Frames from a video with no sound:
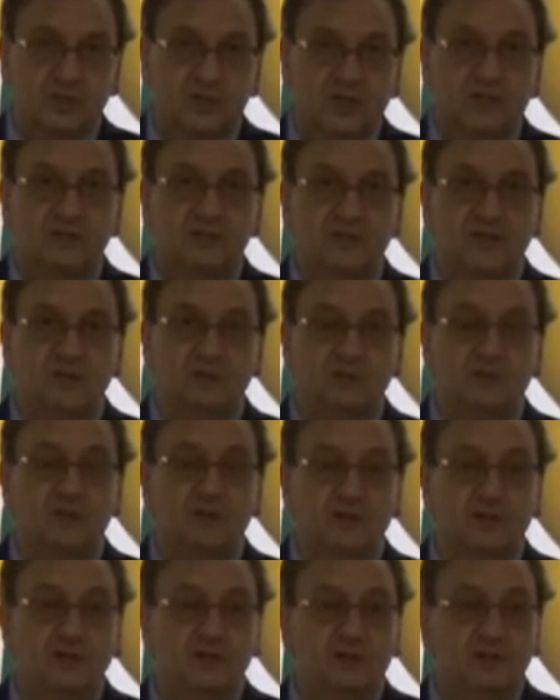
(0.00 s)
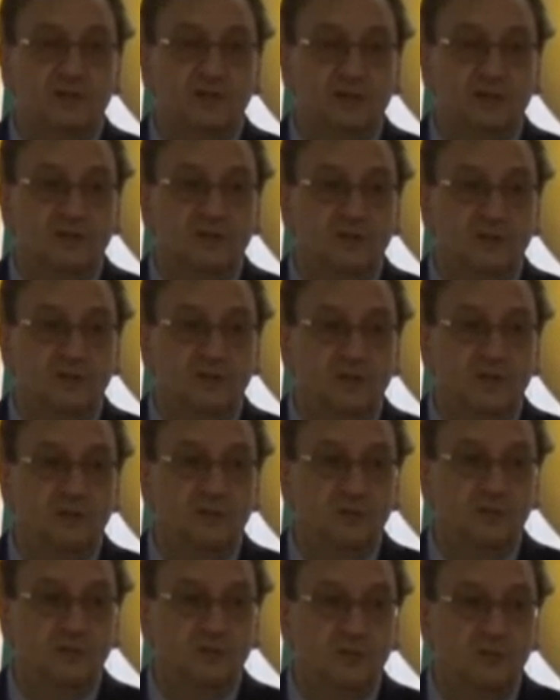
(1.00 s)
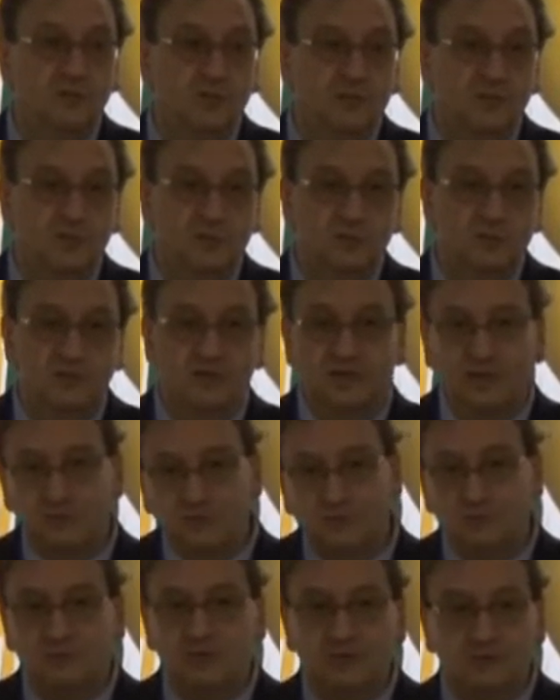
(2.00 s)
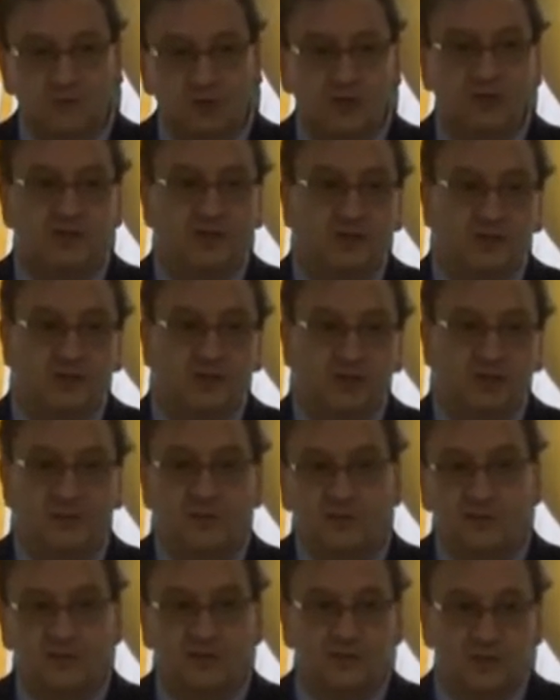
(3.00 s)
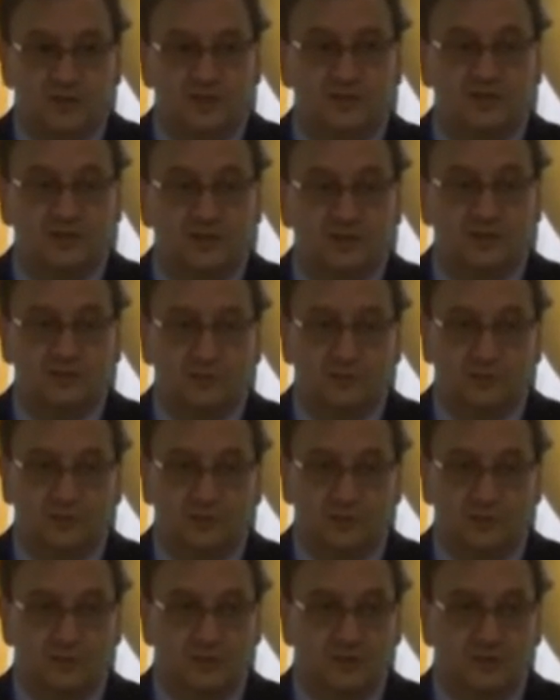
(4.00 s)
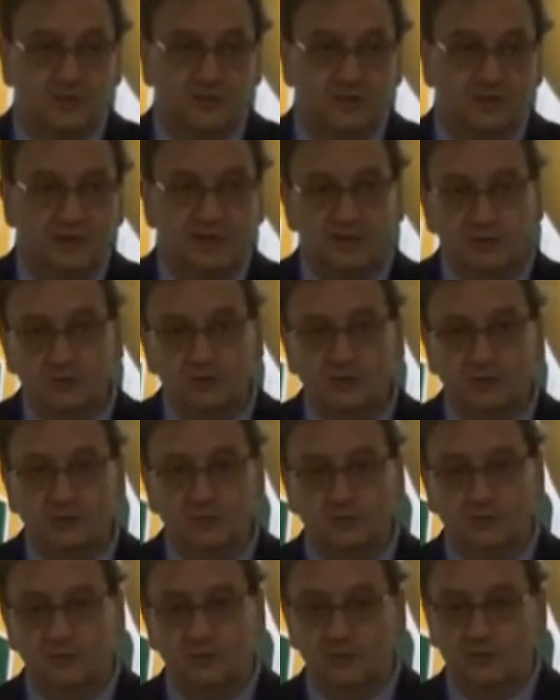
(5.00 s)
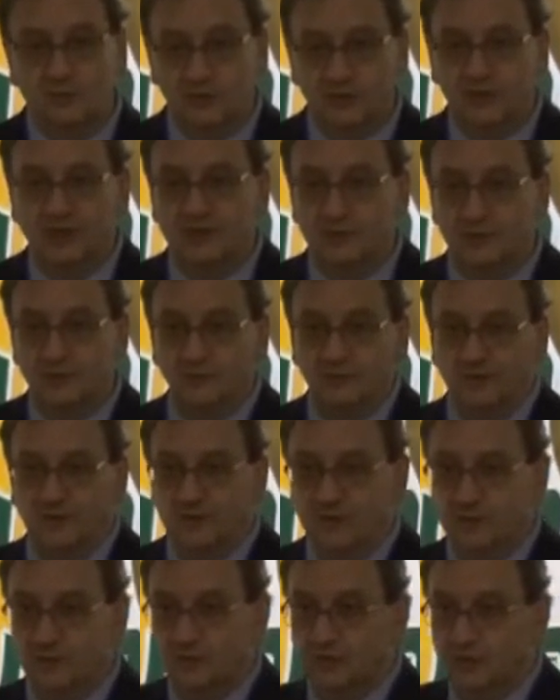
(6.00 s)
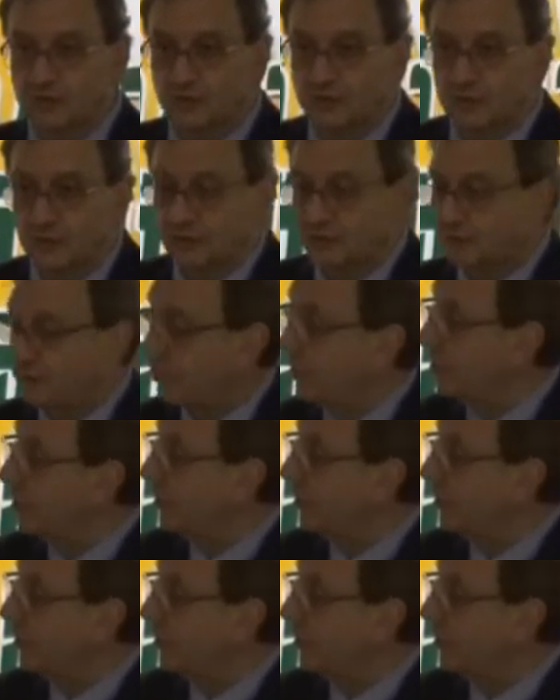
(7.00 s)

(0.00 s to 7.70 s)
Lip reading: And that will keep you without worrying about adjusting the dose like what you do in caspofungin for